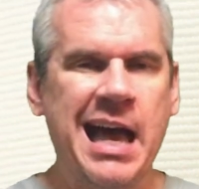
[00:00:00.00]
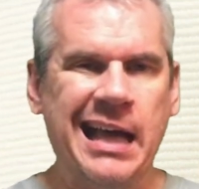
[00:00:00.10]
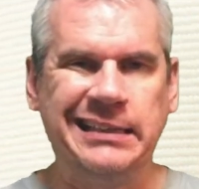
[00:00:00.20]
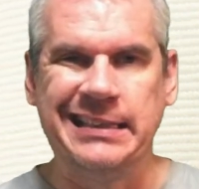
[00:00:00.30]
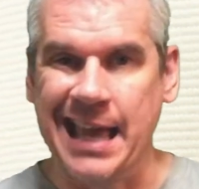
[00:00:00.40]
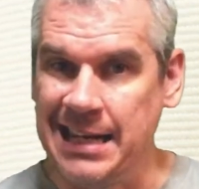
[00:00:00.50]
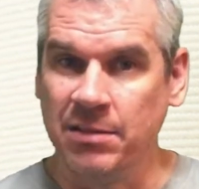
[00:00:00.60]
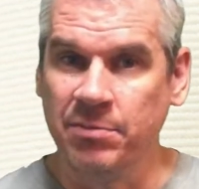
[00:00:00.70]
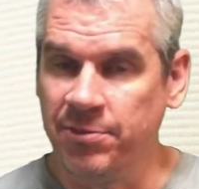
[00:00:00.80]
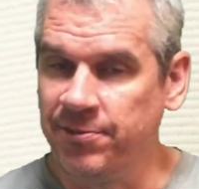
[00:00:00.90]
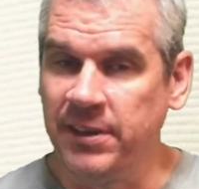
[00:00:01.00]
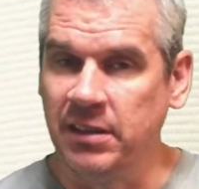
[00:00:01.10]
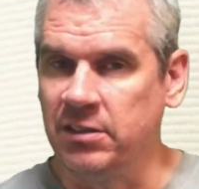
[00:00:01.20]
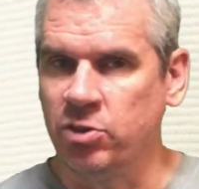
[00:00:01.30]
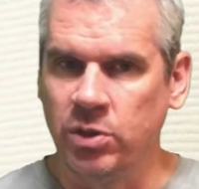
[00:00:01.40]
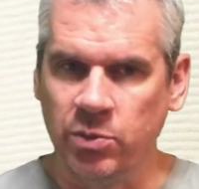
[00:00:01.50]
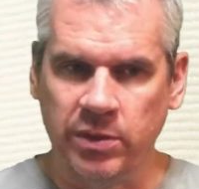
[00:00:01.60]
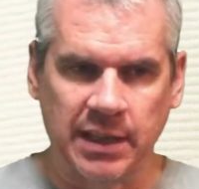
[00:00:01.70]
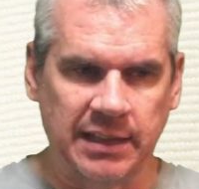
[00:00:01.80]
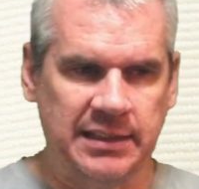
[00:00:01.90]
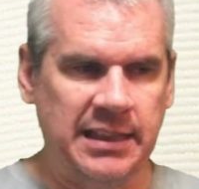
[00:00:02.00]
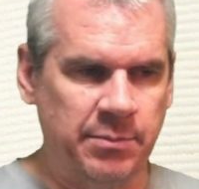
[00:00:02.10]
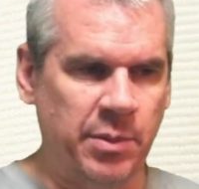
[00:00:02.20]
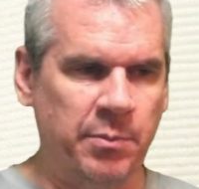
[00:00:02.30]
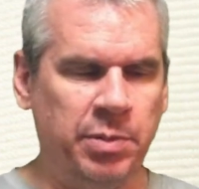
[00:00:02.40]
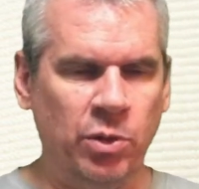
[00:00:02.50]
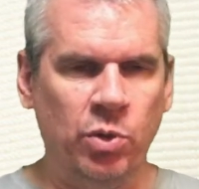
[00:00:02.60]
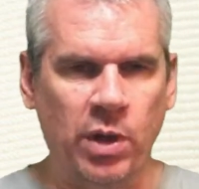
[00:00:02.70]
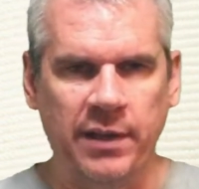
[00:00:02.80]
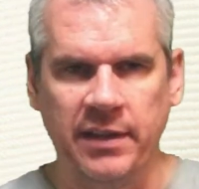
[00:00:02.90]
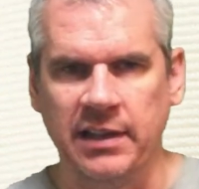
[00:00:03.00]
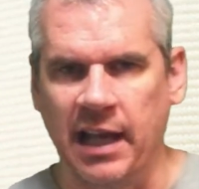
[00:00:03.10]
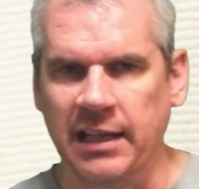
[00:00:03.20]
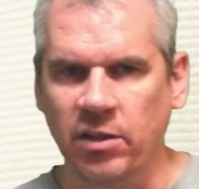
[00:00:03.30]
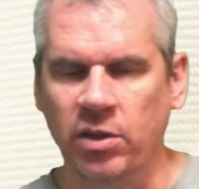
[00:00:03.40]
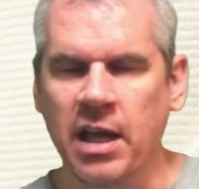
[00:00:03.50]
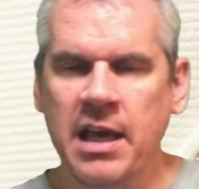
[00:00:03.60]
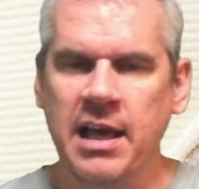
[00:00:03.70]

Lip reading: a denim feel to it with that deep blue and the nylon.